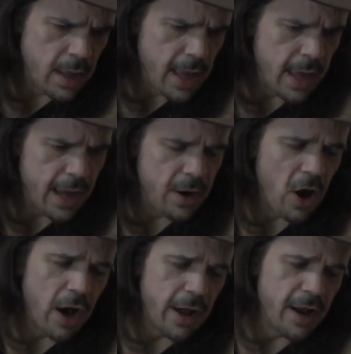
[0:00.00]
And,
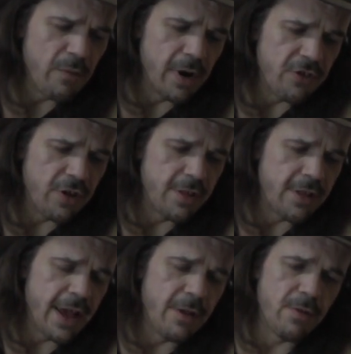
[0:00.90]
another one I should
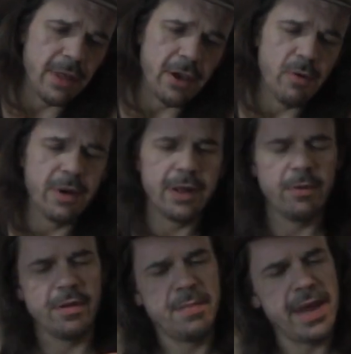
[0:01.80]
say is a really good one. It
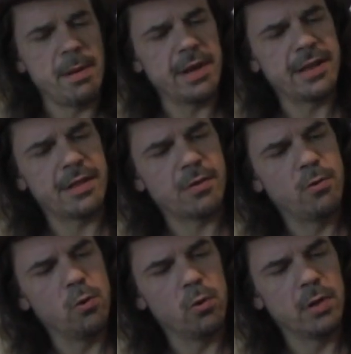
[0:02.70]
was being able to get this
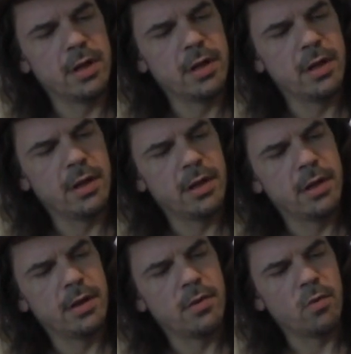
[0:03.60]
cool,
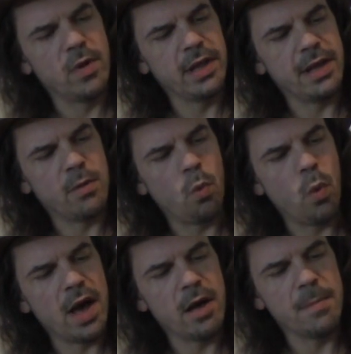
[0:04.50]
really
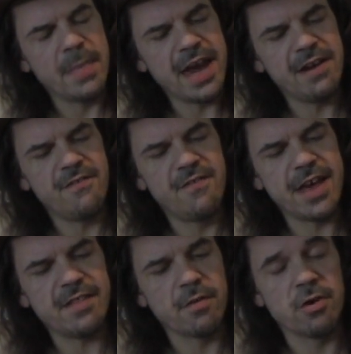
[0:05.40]
well-made
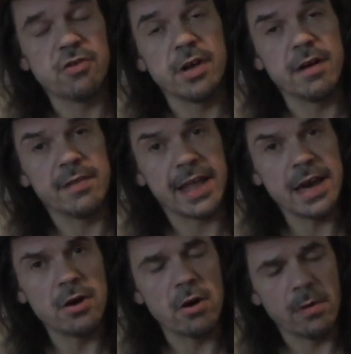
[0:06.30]
face version of
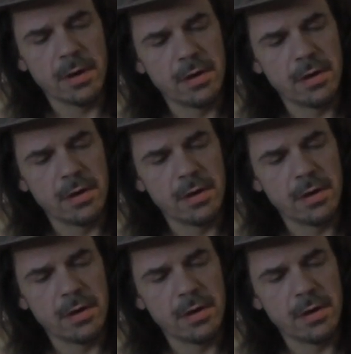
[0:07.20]
Lando.